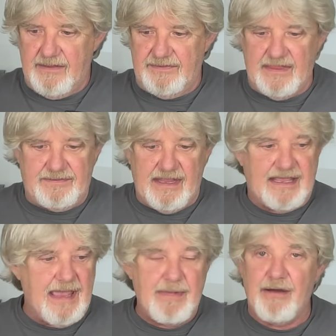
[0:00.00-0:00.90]
they
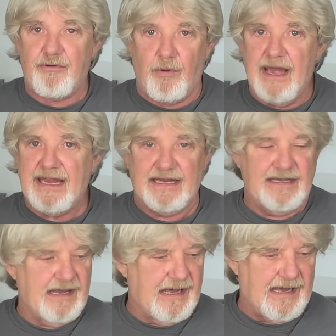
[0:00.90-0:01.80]
came out great.
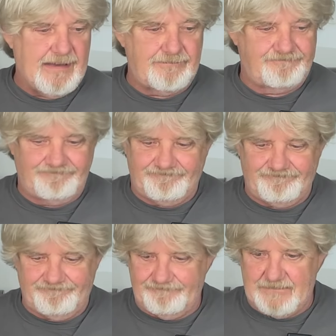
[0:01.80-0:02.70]

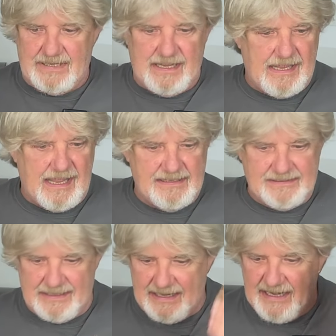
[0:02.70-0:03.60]
I
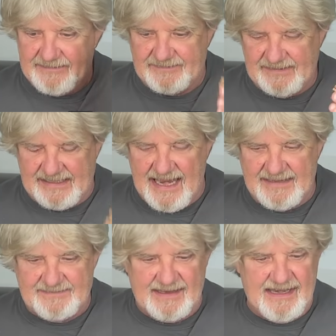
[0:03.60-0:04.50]
honestly
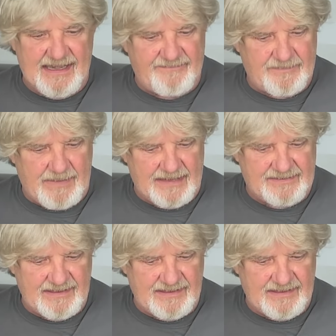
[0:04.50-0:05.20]
can't say enough about